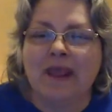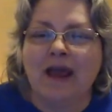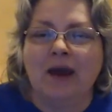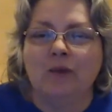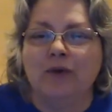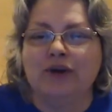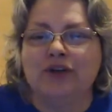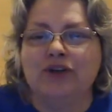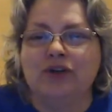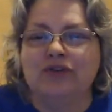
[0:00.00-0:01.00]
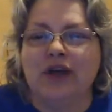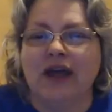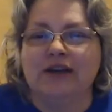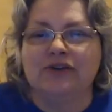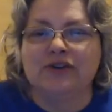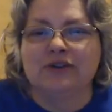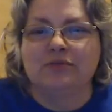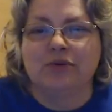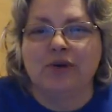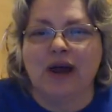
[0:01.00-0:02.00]
I wouldn't use hydrogen
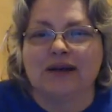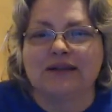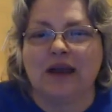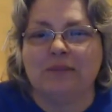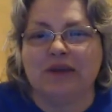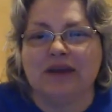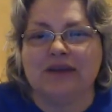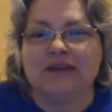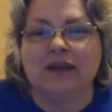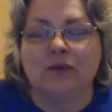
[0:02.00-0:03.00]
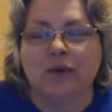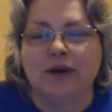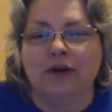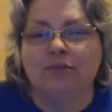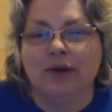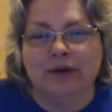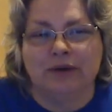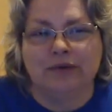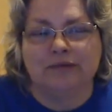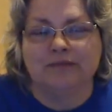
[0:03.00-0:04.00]
peroxide because it will
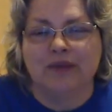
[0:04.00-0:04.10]
burn.